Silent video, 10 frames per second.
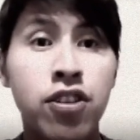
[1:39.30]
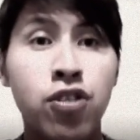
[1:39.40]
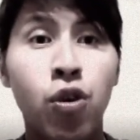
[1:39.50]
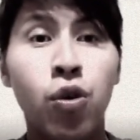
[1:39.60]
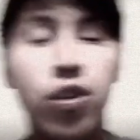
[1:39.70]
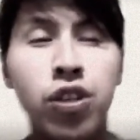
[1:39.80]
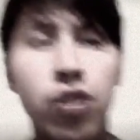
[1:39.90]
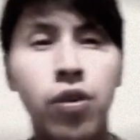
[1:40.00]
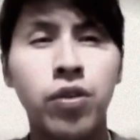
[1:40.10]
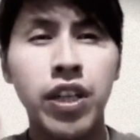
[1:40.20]
so, you
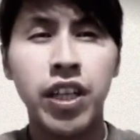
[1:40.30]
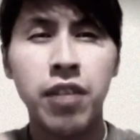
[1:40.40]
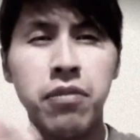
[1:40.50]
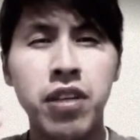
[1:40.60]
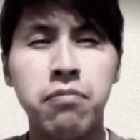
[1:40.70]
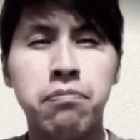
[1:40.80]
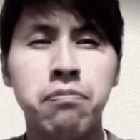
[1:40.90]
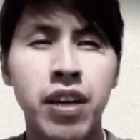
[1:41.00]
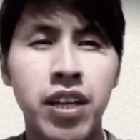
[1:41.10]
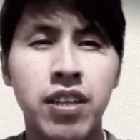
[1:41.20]
know, it can
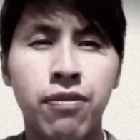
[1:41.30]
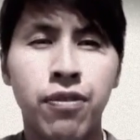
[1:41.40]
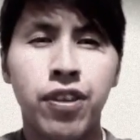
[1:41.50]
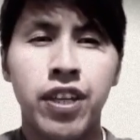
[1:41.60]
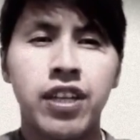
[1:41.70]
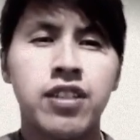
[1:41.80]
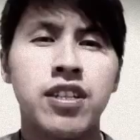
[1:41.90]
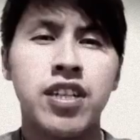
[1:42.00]
mean many different things.